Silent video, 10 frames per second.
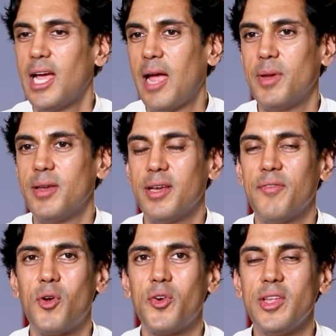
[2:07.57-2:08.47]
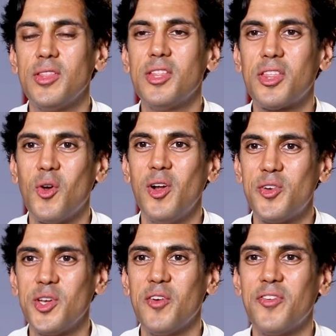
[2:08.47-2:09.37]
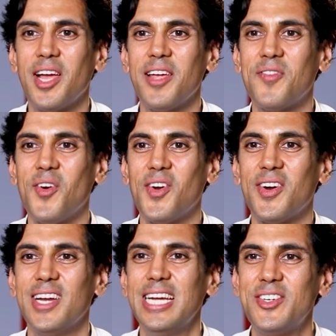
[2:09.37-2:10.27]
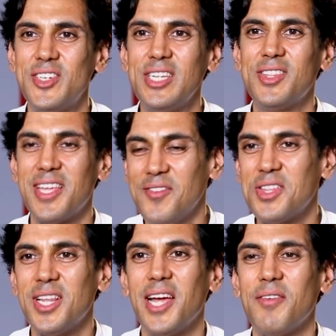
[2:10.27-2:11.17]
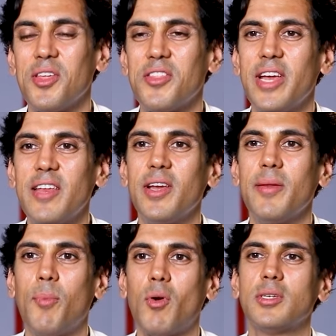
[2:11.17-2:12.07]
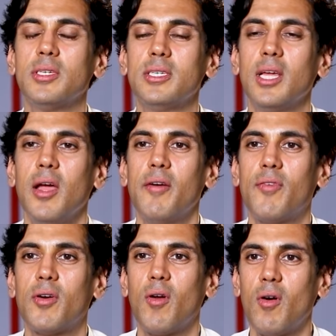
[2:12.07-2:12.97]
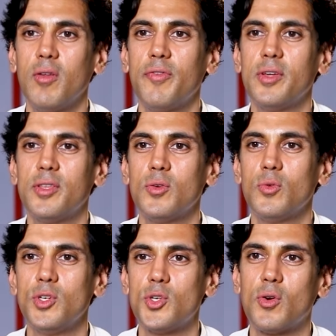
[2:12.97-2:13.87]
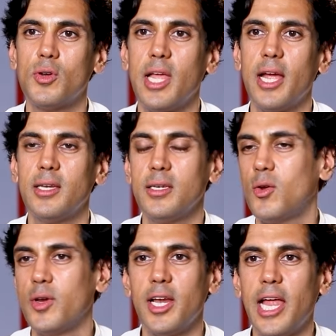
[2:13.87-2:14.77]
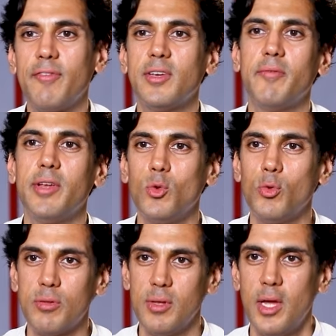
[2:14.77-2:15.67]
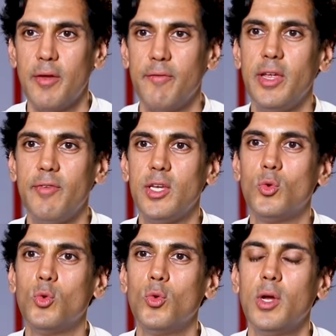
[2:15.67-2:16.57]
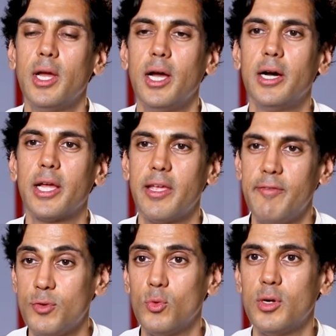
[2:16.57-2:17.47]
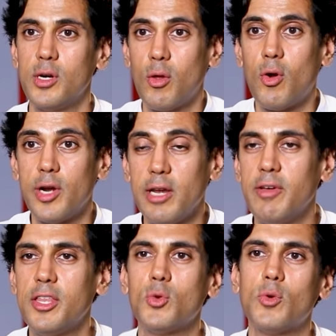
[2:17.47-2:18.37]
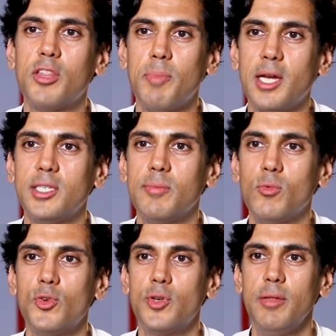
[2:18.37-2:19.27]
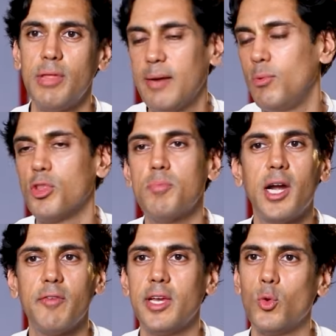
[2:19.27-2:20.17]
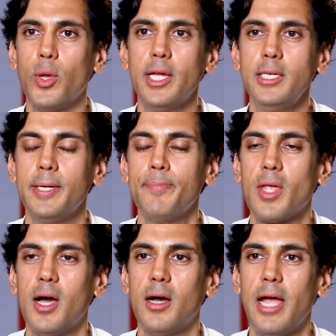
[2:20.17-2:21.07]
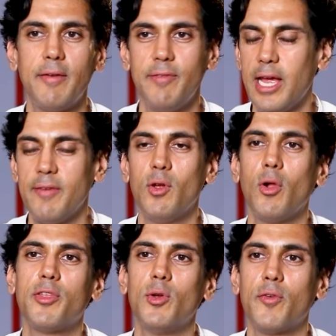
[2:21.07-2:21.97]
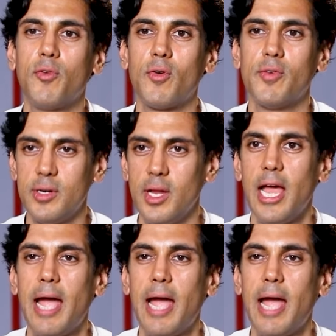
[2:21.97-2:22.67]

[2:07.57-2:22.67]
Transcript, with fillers: I mean, for reasons it's called Tree of Life or Trees Give Us Life is very, very important for all of us to ensure that, you know, in a lifetime we do, we, we do uh, give towards or invest towards planting more trees. At BluSmart, we're doing it. Uh, and, we, and we also look forward.